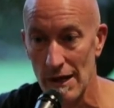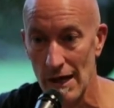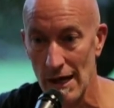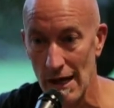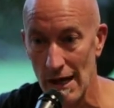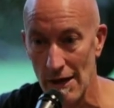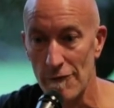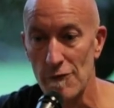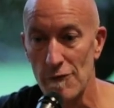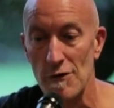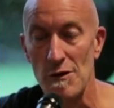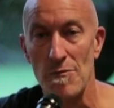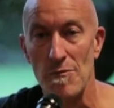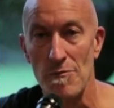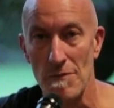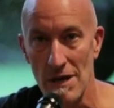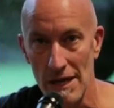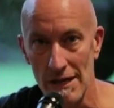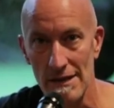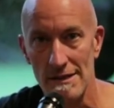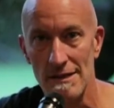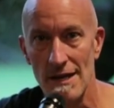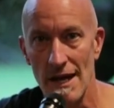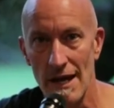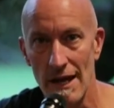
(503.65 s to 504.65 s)
every
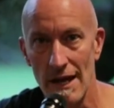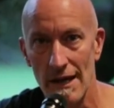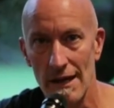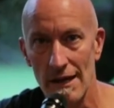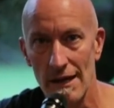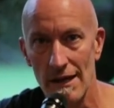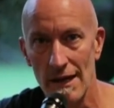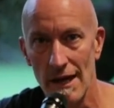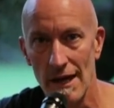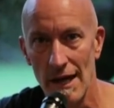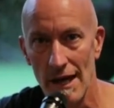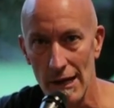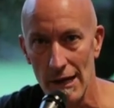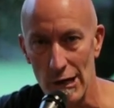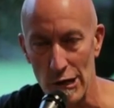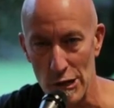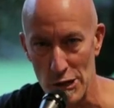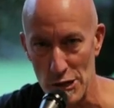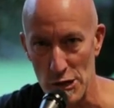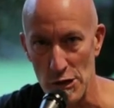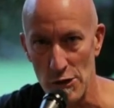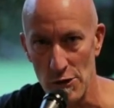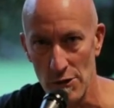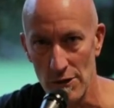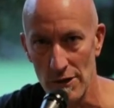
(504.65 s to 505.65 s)
midday at
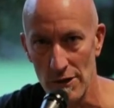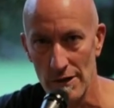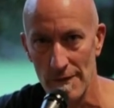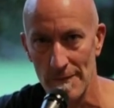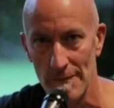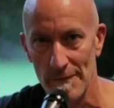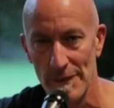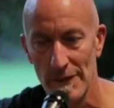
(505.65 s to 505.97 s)
noon.